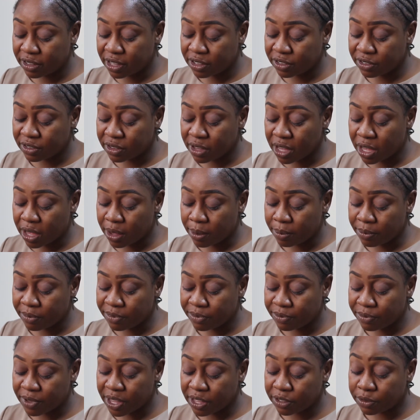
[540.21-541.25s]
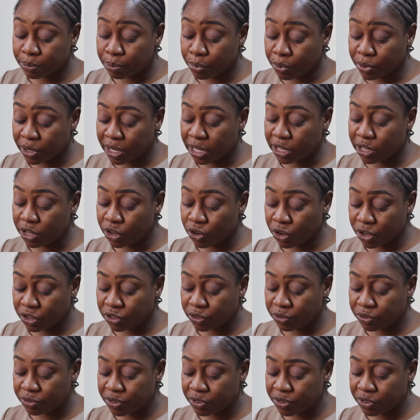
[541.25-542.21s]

in Facebook, a lot of